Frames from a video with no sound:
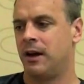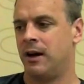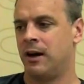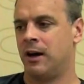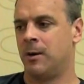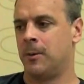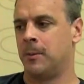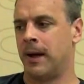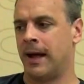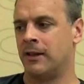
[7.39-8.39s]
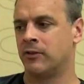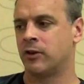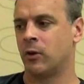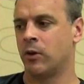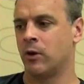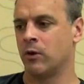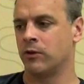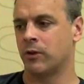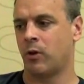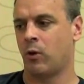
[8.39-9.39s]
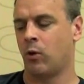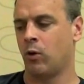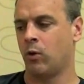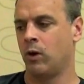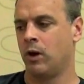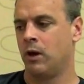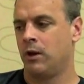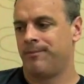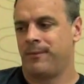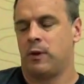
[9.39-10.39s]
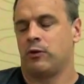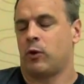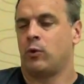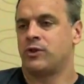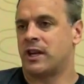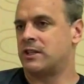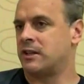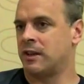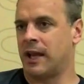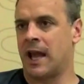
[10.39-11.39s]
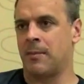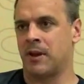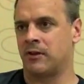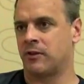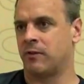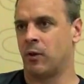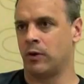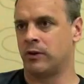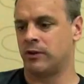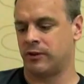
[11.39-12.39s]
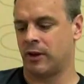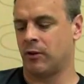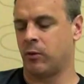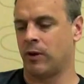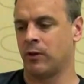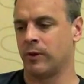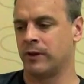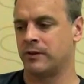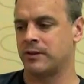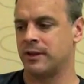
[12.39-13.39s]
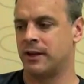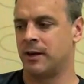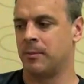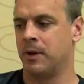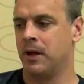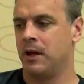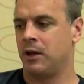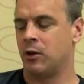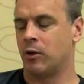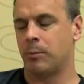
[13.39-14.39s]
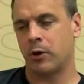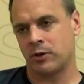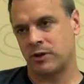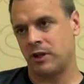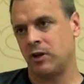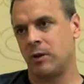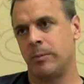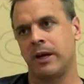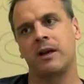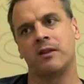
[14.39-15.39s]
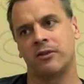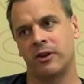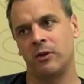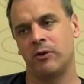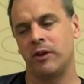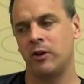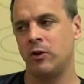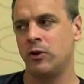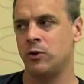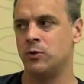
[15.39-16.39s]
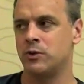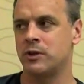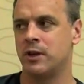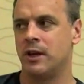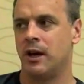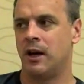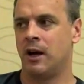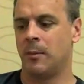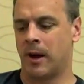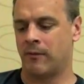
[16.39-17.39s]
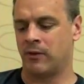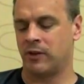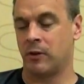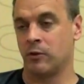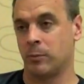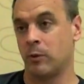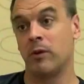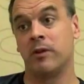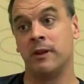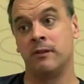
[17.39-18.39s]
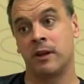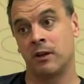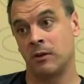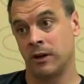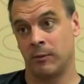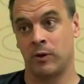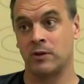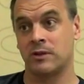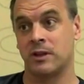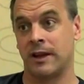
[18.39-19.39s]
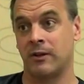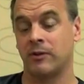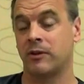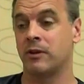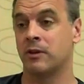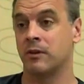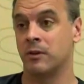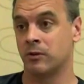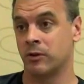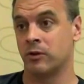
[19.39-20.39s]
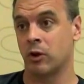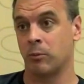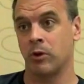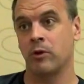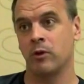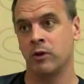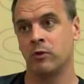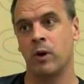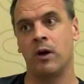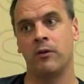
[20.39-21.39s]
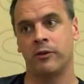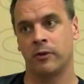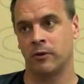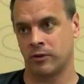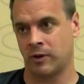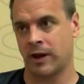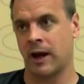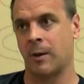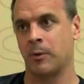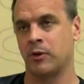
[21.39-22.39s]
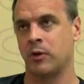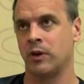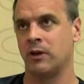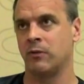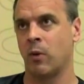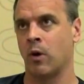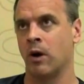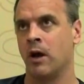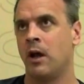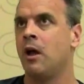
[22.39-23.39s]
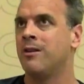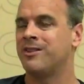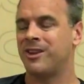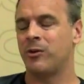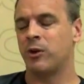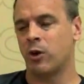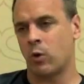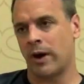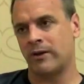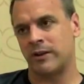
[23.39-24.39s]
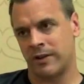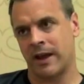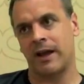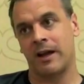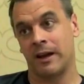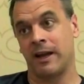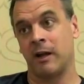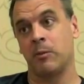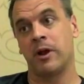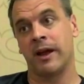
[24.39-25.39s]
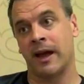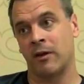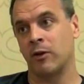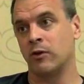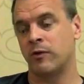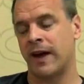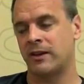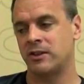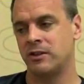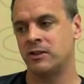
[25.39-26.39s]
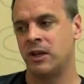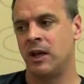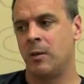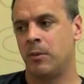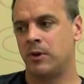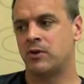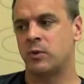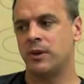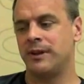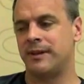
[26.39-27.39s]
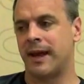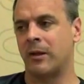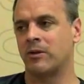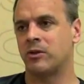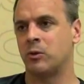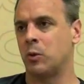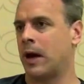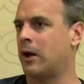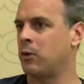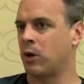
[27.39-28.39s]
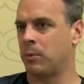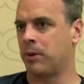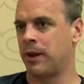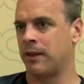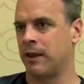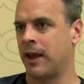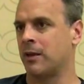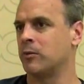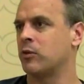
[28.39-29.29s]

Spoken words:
And so there's a whole section of the game that's devoted to stealth, whether it's the perks that you can pick and the skills that you use. Obviously there's both a Thieves Guild, and we just announced there's a Dark Brotherhood as well, so there's a lot of opportunity for stealthier quests and that kind of gameplay out of those factions. But it's really down to how you want to play the game.